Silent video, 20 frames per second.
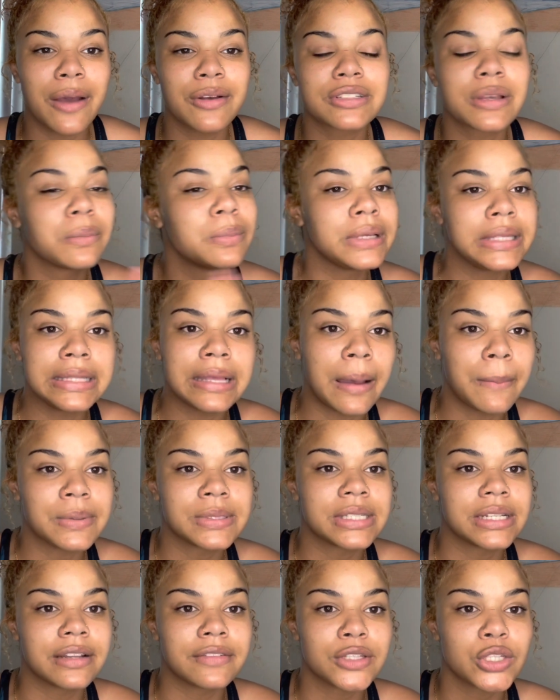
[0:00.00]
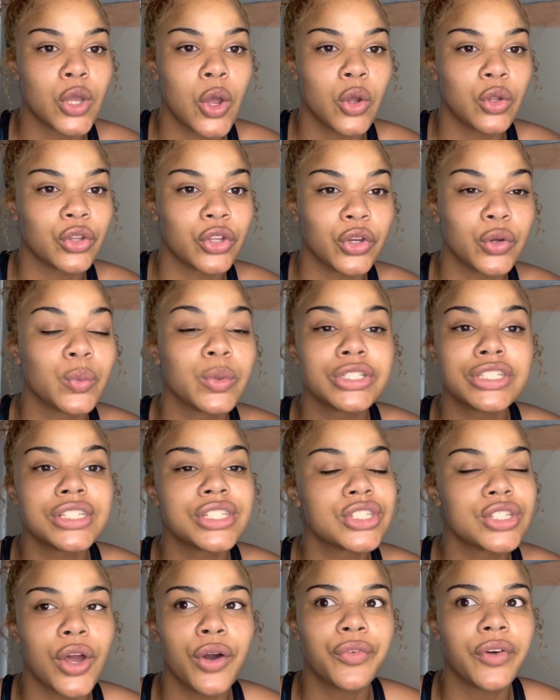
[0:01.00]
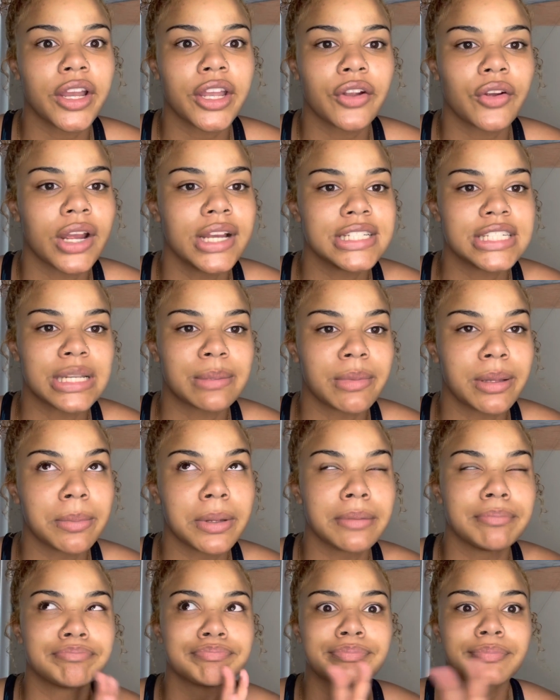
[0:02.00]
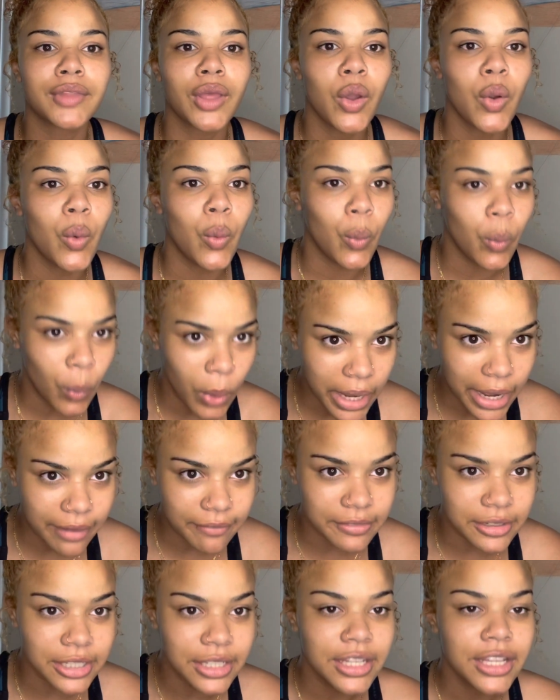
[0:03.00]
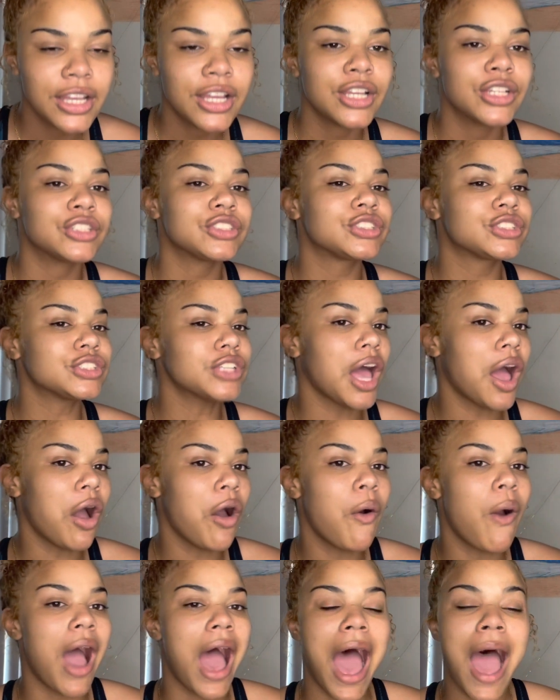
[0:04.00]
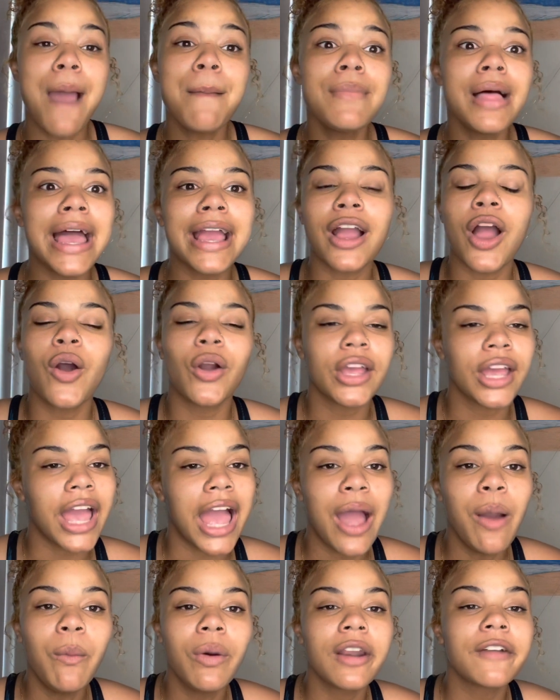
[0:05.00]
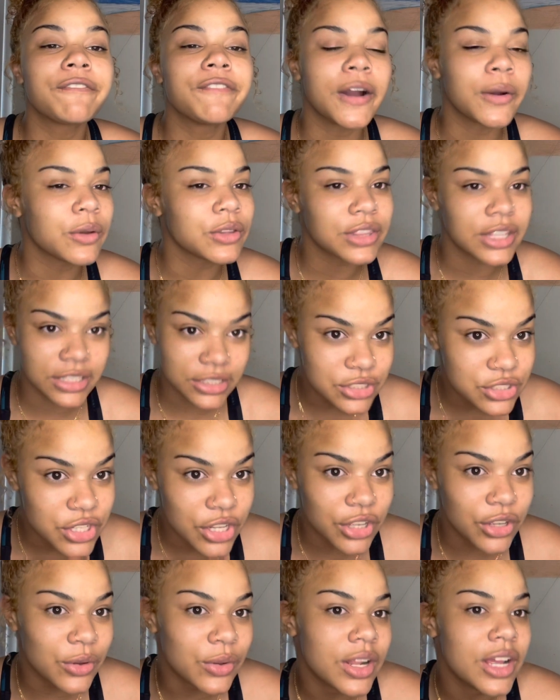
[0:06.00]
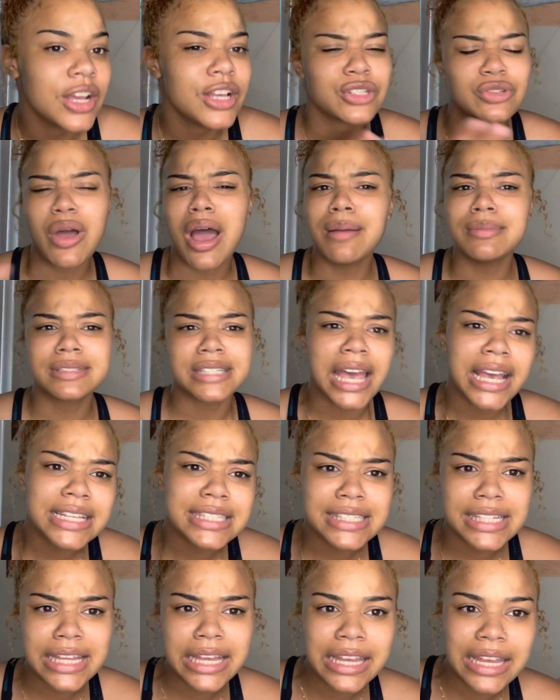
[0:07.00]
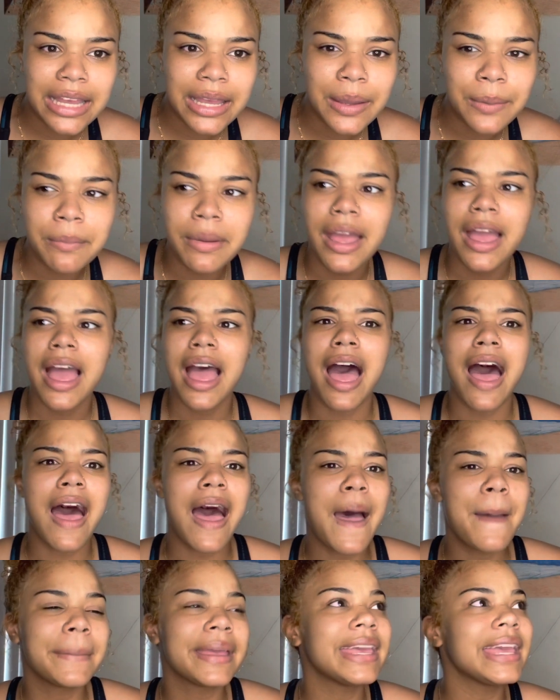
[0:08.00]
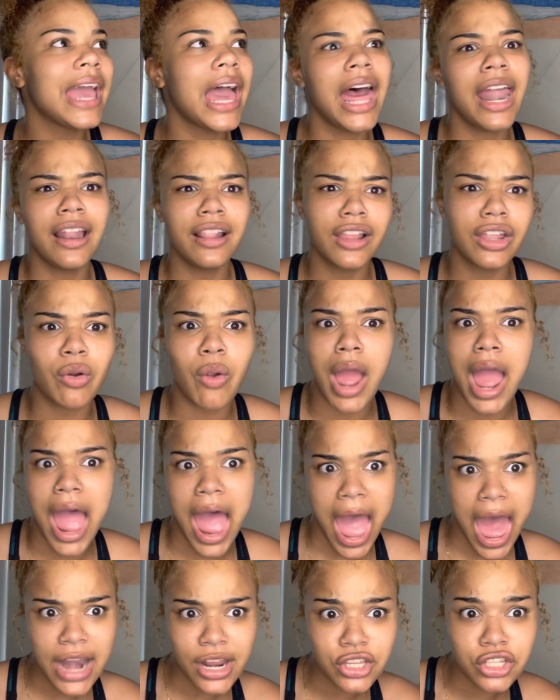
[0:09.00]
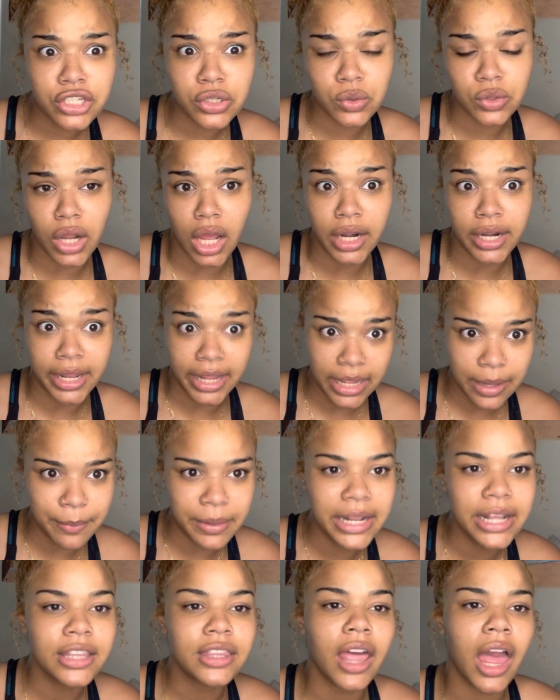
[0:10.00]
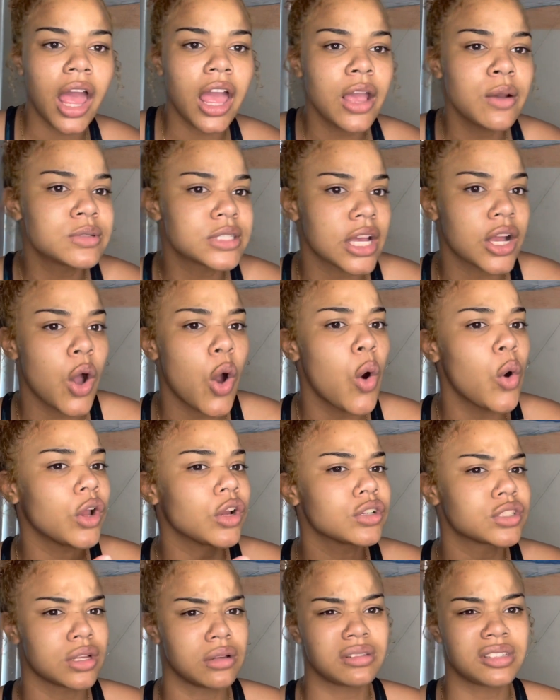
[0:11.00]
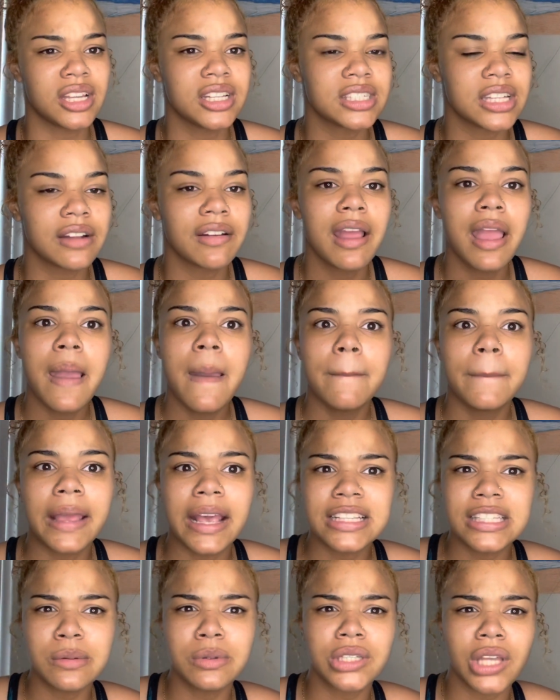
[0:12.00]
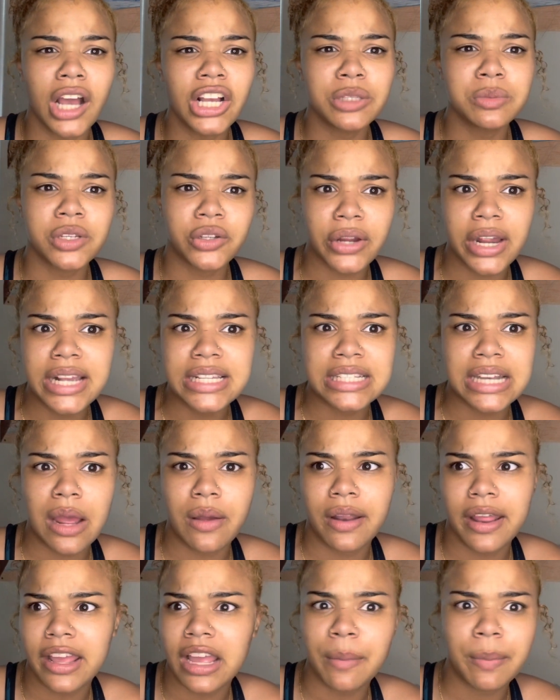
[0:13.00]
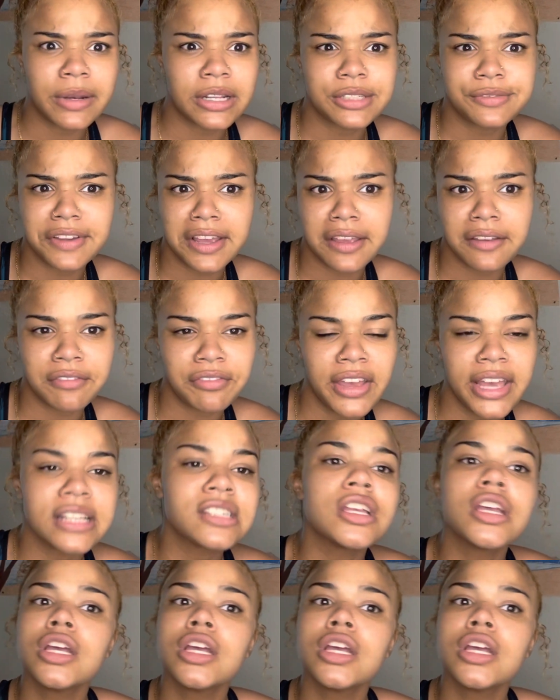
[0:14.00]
is completely opposite of this whole dude, which is so fucking crazy to me, but whatever. So I'm like, okay, I want to fuck with this dude. So I'm texting him. He had a little attitude on him, and he thought, he was like, oh, you're so sensitive, because he would talk to me crazy and I would hang up in his fucking face.